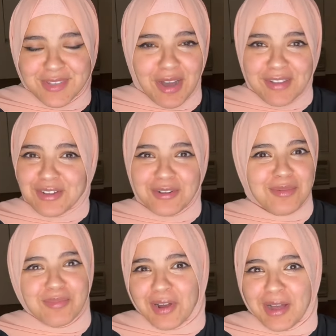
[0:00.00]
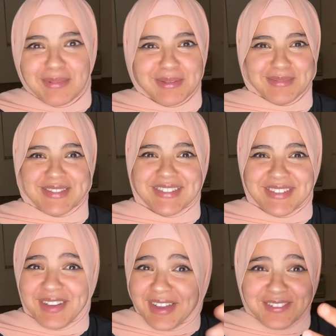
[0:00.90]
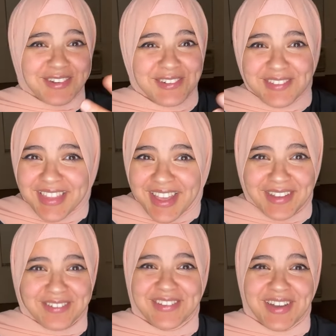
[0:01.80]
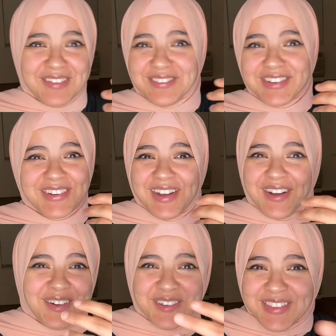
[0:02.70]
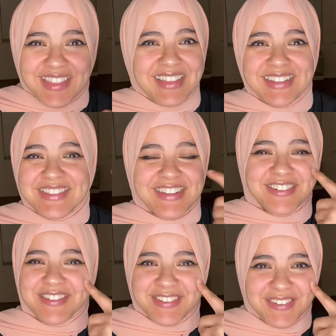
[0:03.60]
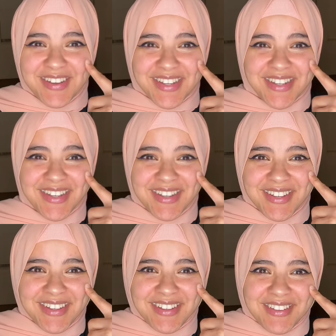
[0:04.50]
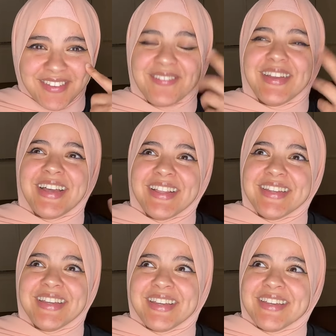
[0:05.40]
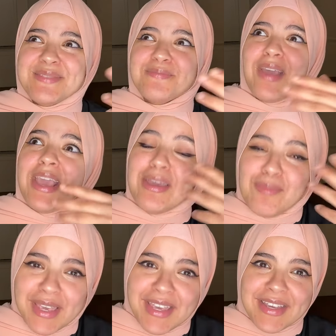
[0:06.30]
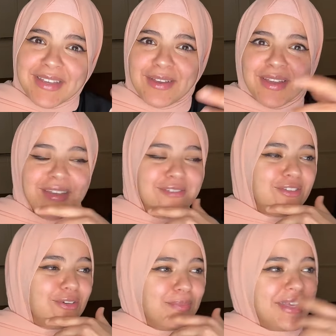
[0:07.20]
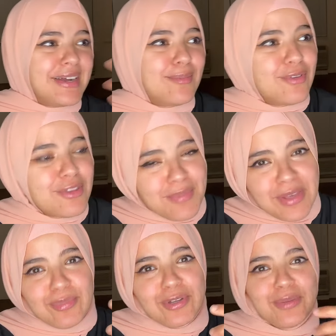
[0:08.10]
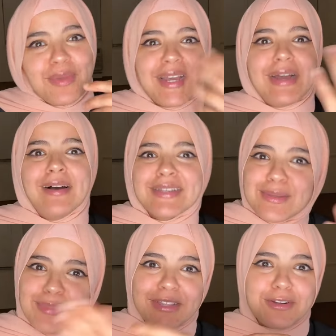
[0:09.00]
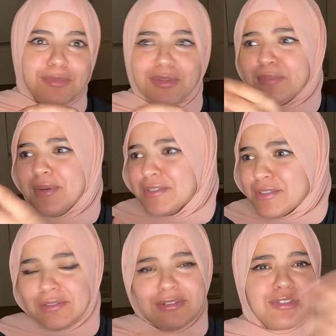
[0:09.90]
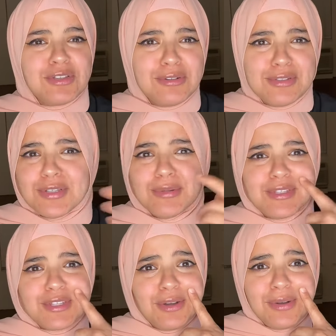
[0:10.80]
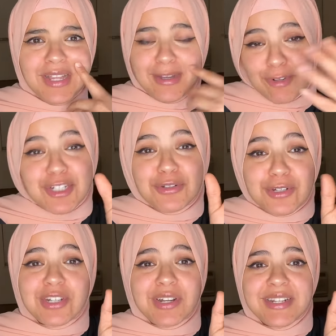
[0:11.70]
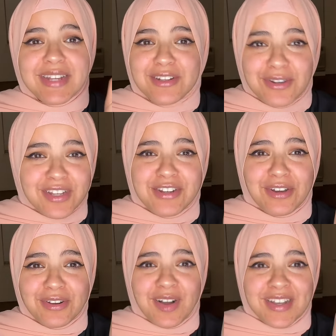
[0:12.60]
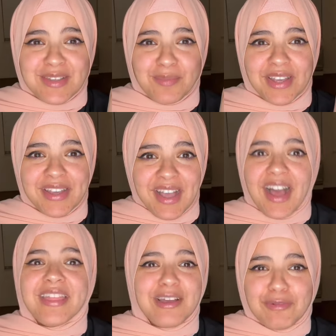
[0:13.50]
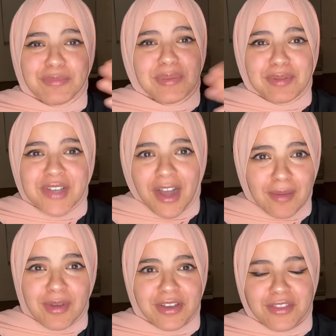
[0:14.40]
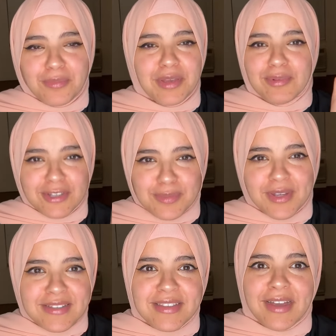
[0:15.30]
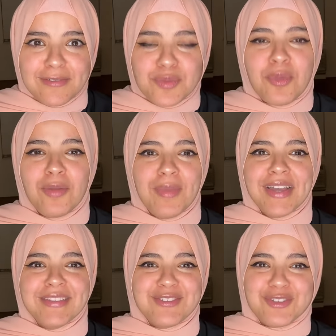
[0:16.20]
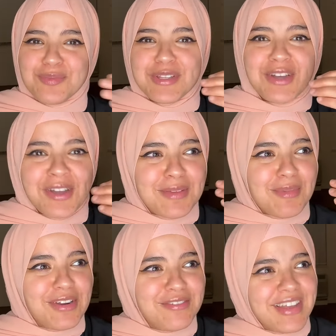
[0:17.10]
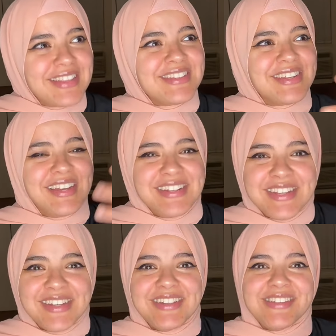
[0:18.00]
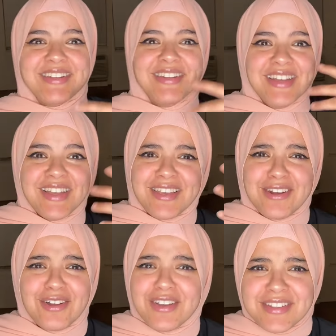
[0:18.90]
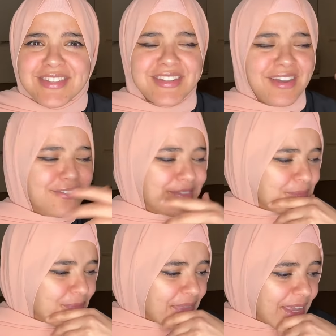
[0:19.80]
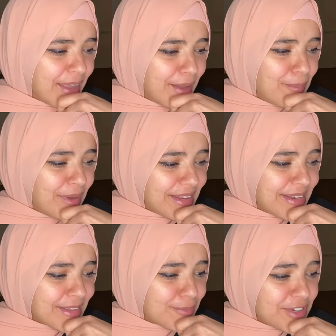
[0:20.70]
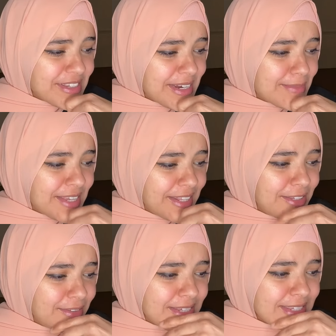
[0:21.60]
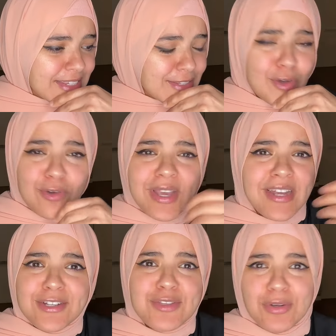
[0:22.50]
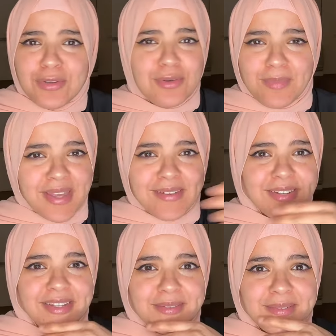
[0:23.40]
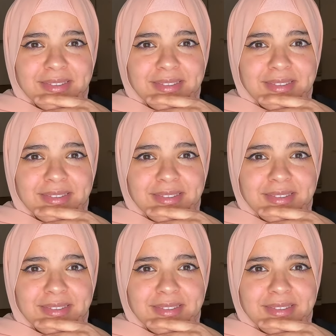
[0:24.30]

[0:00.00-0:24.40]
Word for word: You have your own problems. You have your own life. You have your own things that you're doing. The reality is maybe if you meet up with people, you might gossip a little bit about so-and-so and so-and-so, which you shouldn't. I don't condone gossiping. I think when people talk about other people, it's because they have small minds. You should be talking about events and ideas and, you know, good stuff. But the reason I'm telling you this is who cares who you marry?